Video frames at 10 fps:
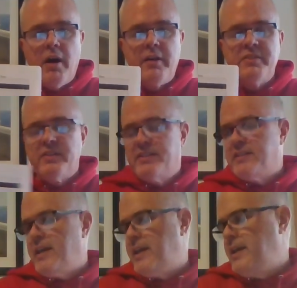honestly
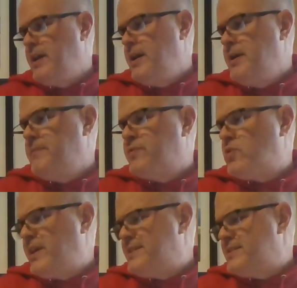say
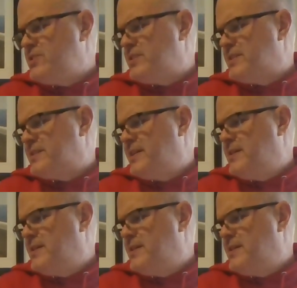transitions.